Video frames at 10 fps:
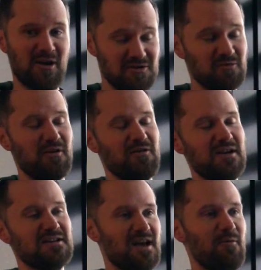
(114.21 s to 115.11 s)
You know, so we're
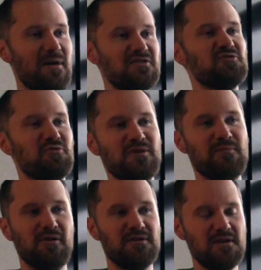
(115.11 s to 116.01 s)
eager to help mentor
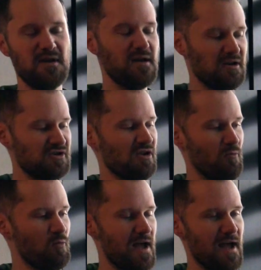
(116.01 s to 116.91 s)
people and show
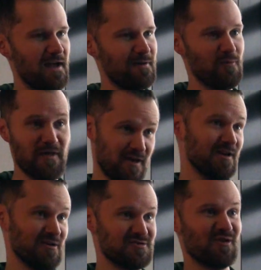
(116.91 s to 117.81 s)
them where they
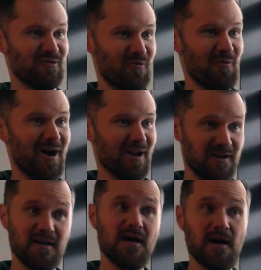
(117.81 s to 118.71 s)
can go and struggle for a
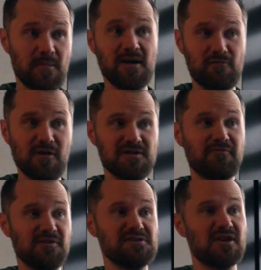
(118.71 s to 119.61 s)
while and make a real
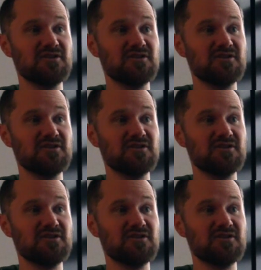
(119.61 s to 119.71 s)
difference,